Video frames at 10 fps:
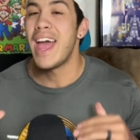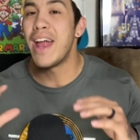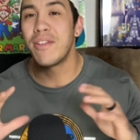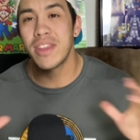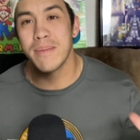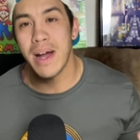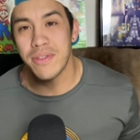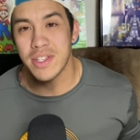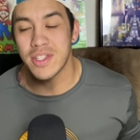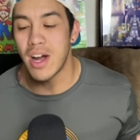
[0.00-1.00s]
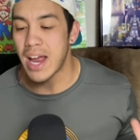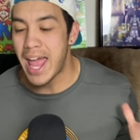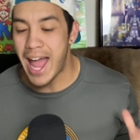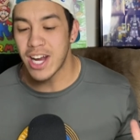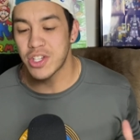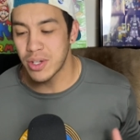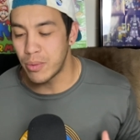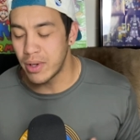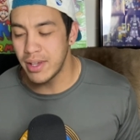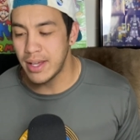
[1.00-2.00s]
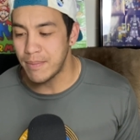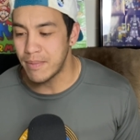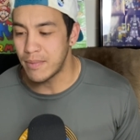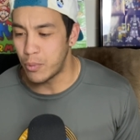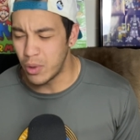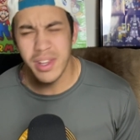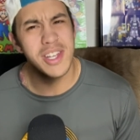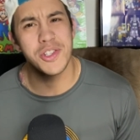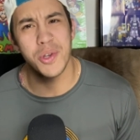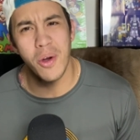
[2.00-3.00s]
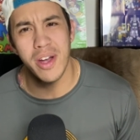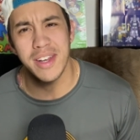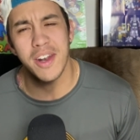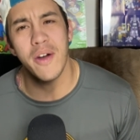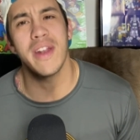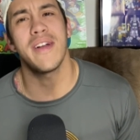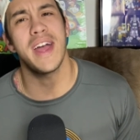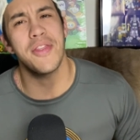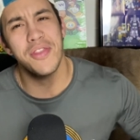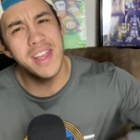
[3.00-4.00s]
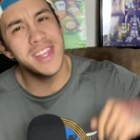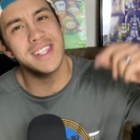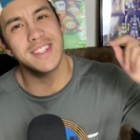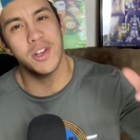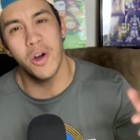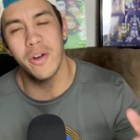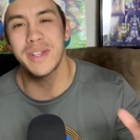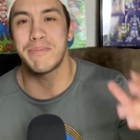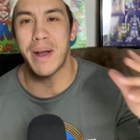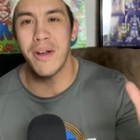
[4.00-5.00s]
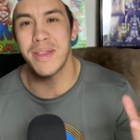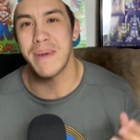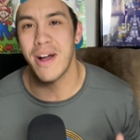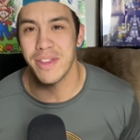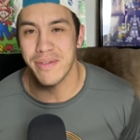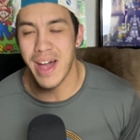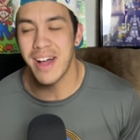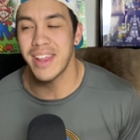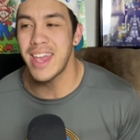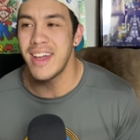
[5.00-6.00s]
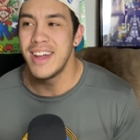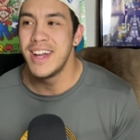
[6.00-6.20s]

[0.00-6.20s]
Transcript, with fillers: Everything about this song I actually really, really enjoyed, you know, and I think that's the chorus, Bury Them Out in the Valley